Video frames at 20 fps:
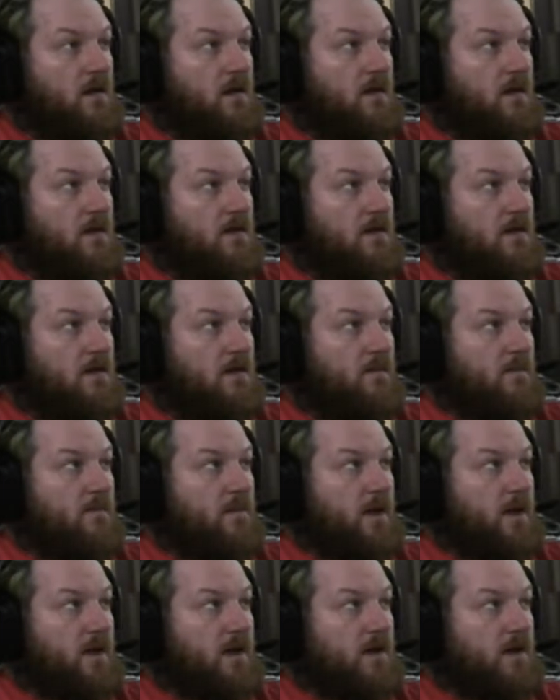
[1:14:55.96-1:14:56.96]
And then I'm
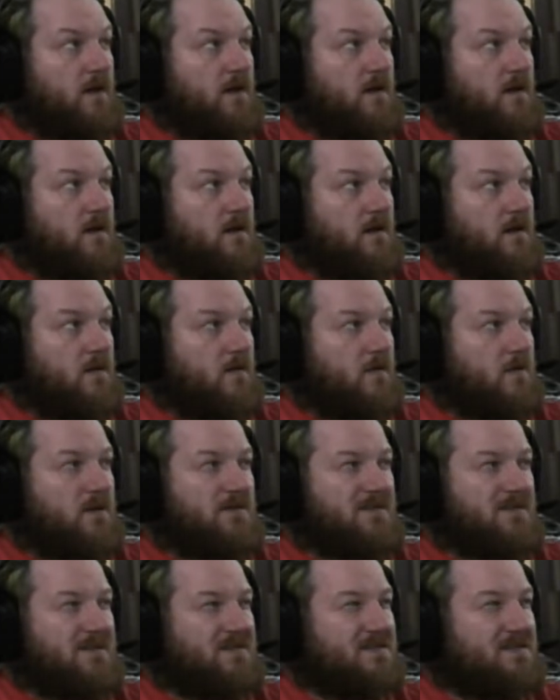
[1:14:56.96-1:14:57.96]
paying, what
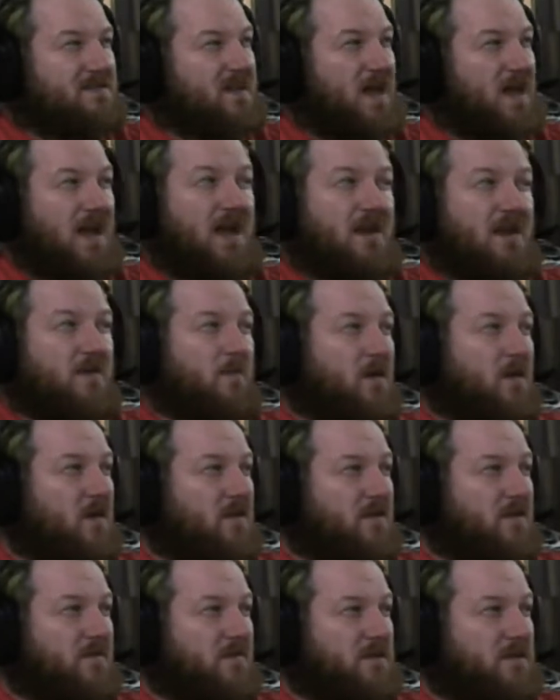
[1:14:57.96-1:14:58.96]
is it, 10 a
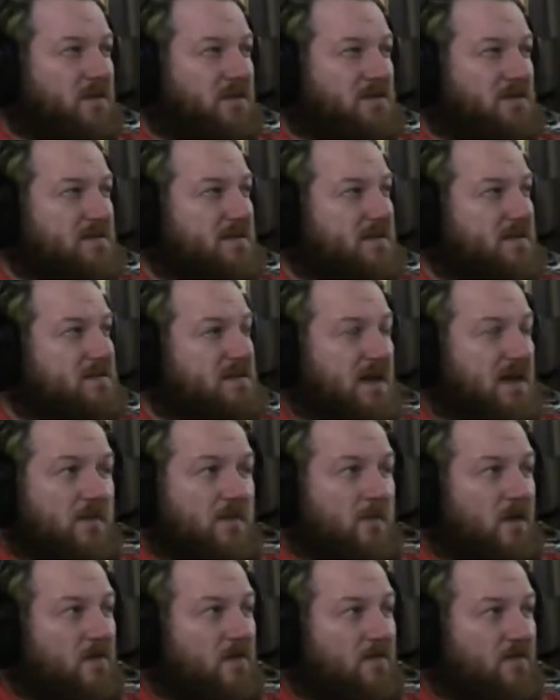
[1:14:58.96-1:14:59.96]
month for Disney, 10 a
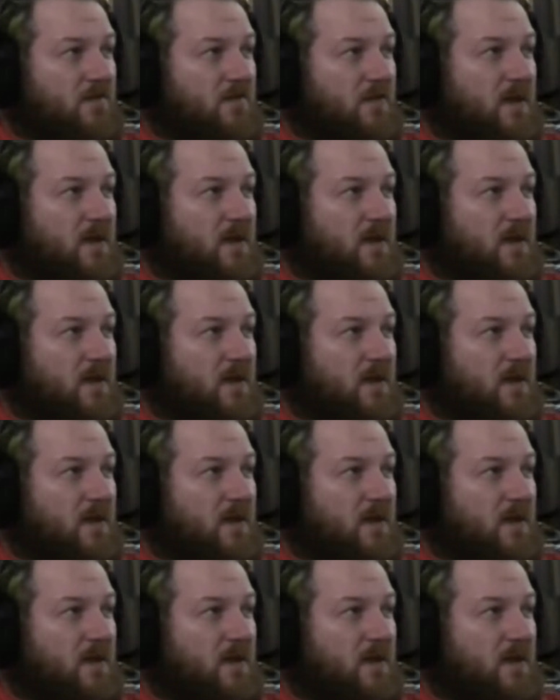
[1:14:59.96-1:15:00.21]
month for